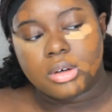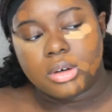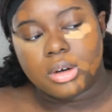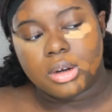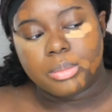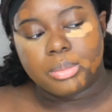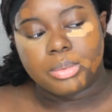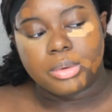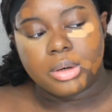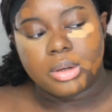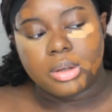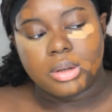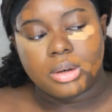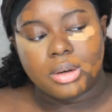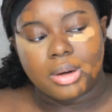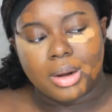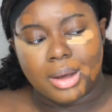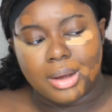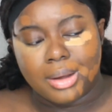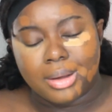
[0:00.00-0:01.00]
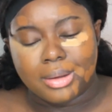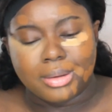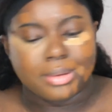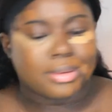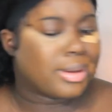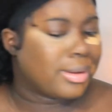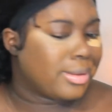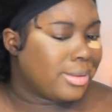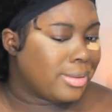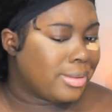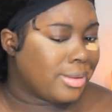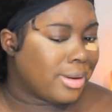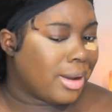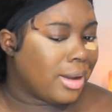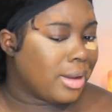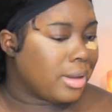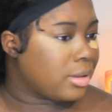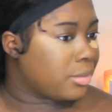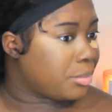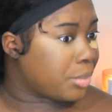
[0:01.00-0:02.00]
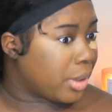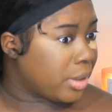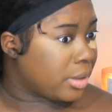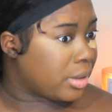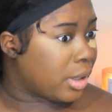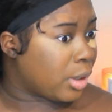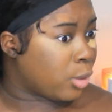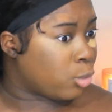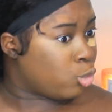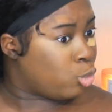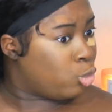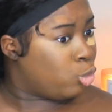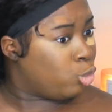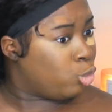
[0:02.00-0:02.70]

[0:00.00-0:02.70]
out pretty nice. I did not expect that. Ooh.